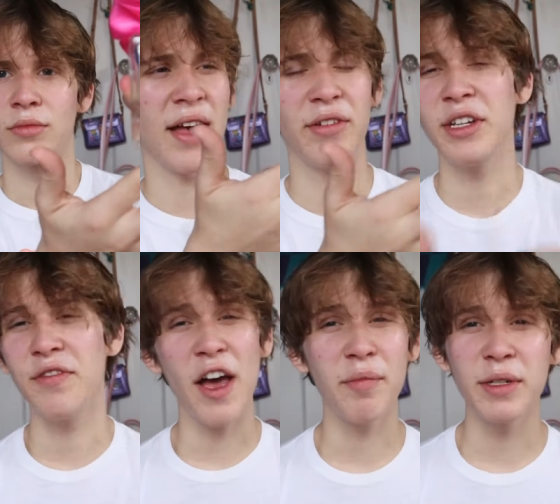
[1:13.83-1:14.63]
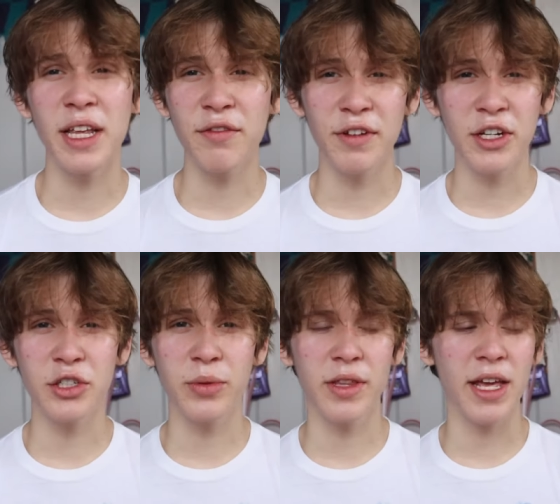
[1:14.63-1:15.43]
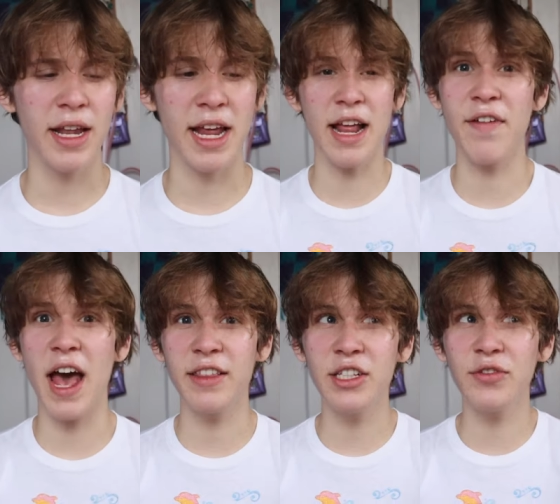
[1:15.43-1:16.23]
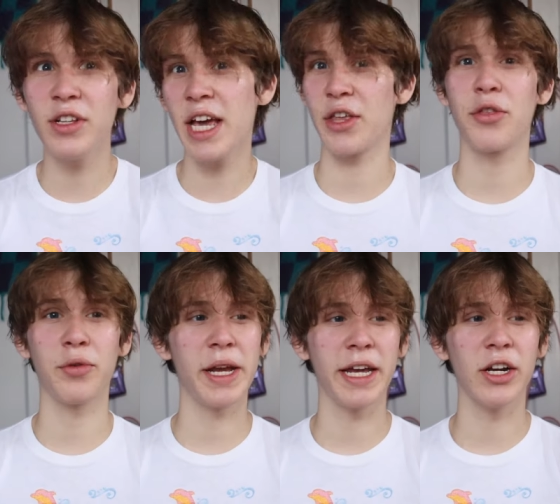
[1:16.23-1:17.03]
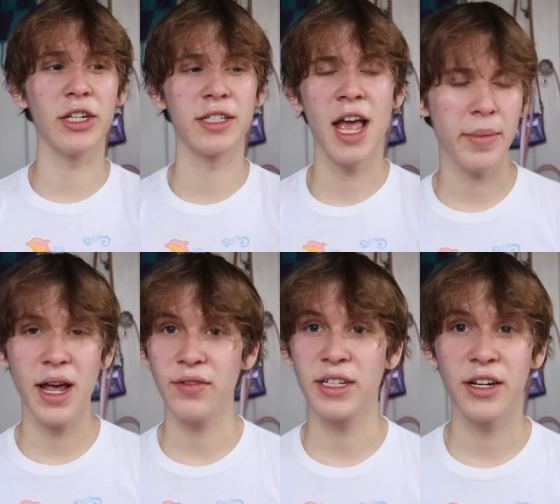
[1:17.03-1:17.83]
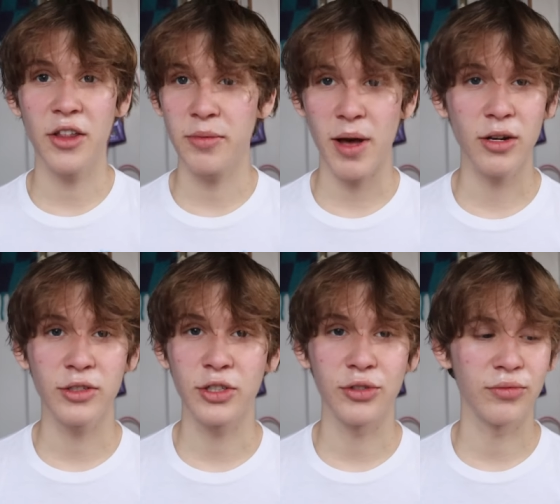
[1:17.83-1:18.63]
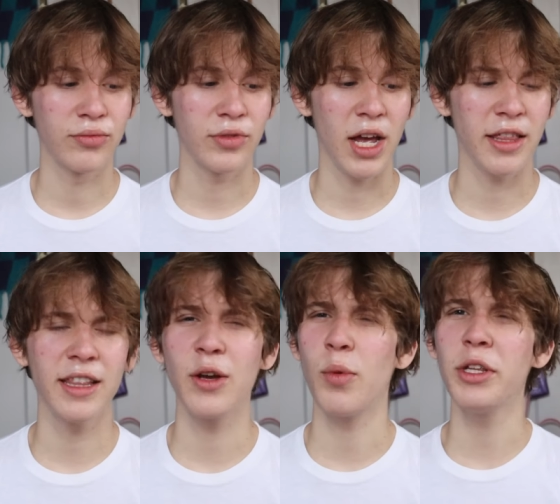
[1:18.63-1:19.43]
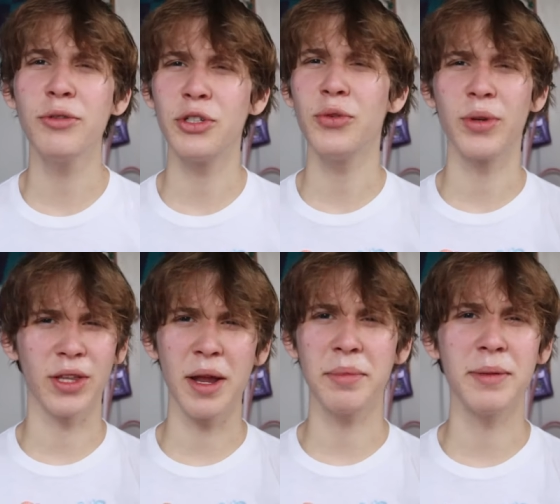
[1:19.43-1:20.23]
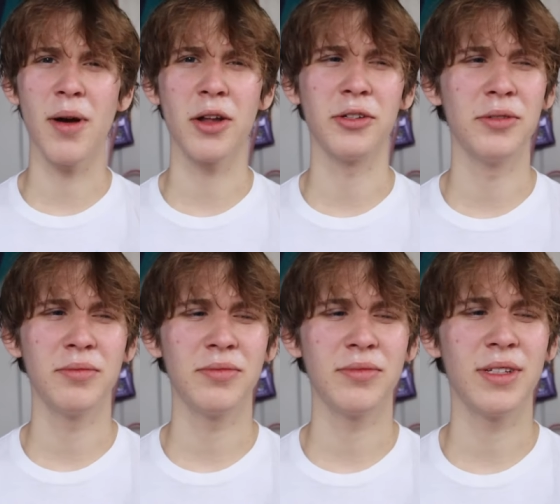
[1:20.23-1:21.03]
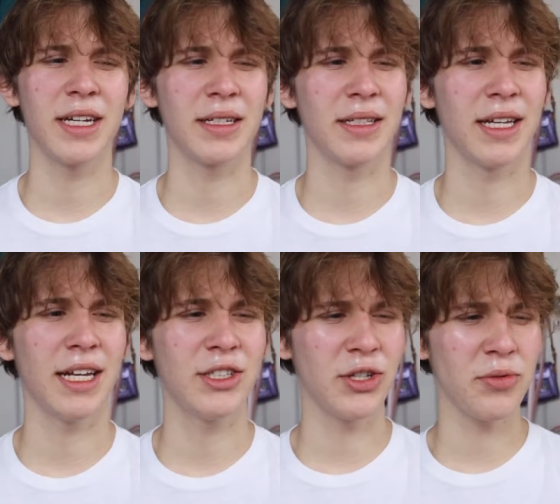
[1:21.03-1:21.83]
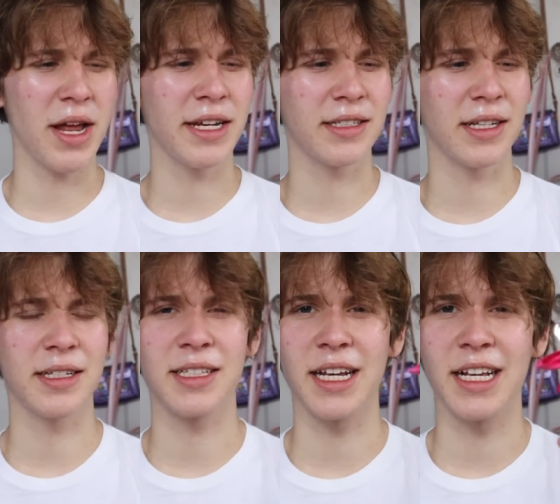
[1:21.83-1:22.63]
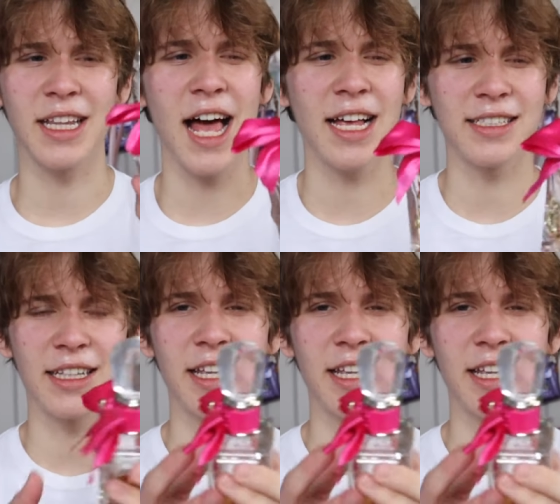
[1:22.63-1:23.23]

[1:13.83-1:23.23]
75% finished with it, and I've had this for like three years. I'm gonna have to get another bottle soon. And then like, what do you do with an empty bottle? Like, it's so nice, and it's like glass,